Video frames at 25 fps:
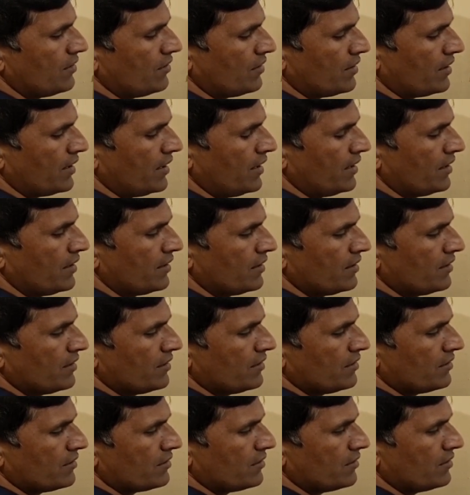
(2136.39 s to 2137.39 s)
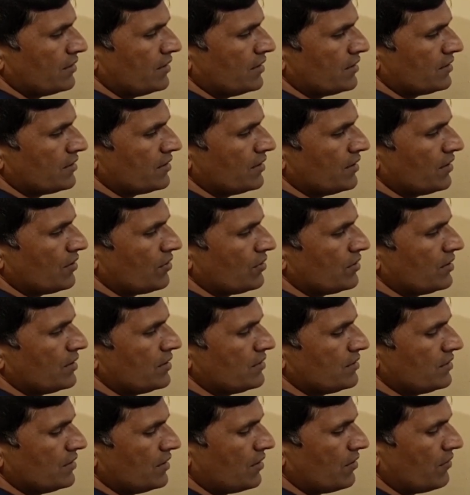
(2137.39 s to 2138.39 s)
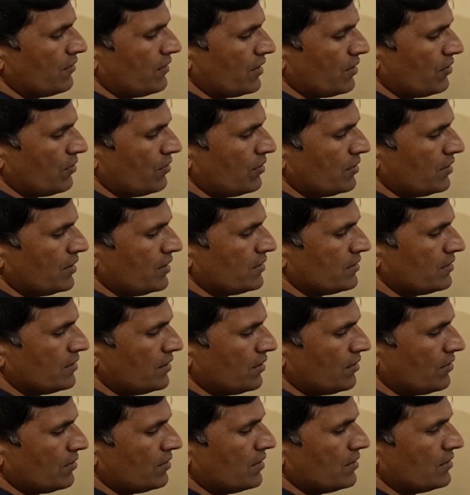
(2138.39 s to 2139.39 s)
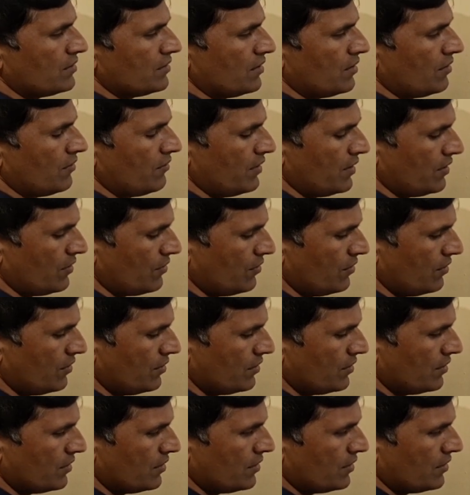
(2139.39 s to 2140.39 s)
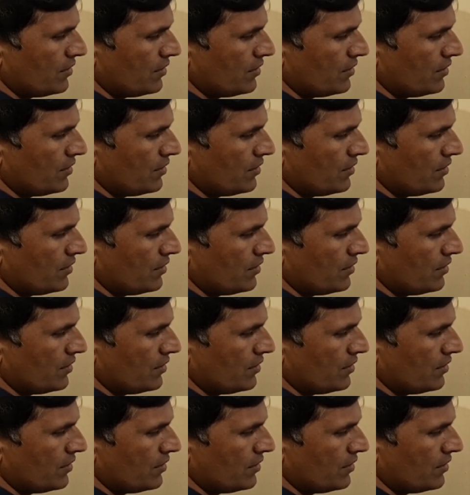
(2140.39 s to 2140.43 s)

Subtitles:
Okay, so this 0 will go, this 0 will go,